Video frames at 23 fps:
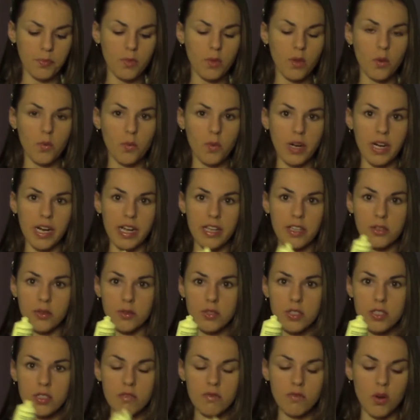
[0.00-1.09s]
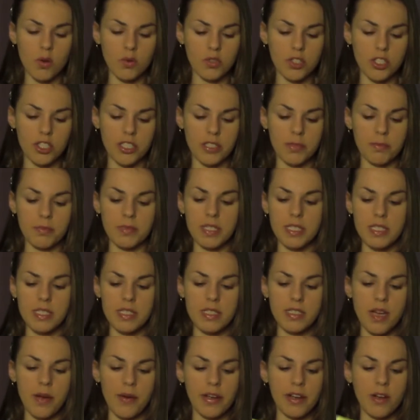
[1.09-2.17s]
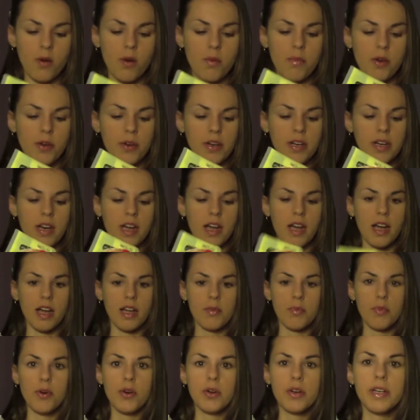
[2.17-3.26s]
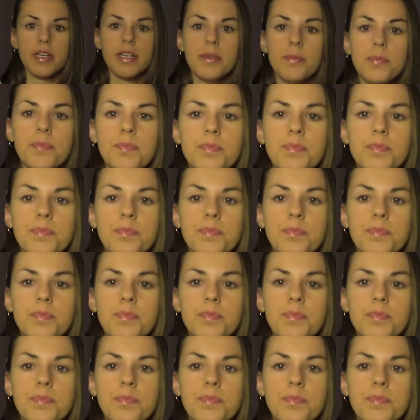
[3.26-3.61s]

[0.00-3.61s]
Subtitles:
When I use the lotion, this is how I go about it. I put it